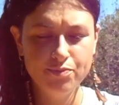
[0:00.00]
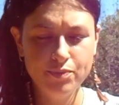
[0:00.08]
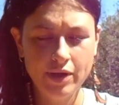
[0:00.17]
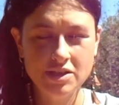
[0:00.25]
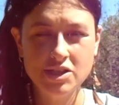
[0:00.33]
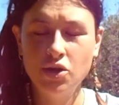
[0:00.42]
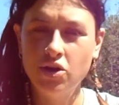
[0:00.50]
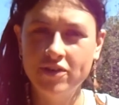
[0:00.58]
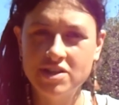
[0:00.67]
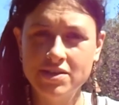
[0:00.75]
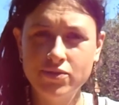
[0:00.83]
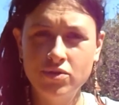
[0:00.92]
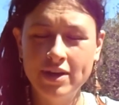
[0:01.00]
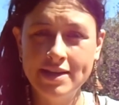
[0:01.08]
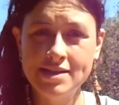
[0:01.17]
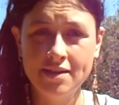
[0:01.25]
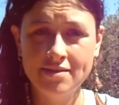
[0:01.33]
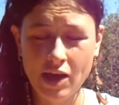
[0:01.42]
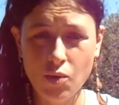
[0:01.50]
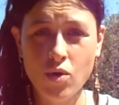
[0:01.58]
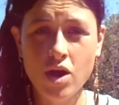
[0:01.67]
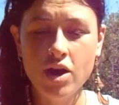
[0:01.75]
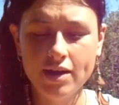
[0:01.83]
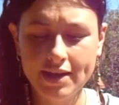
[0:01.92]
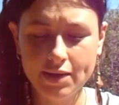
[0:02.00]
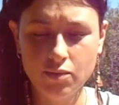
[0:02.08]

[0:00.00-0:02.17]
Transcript: because a lot of us have already done that work,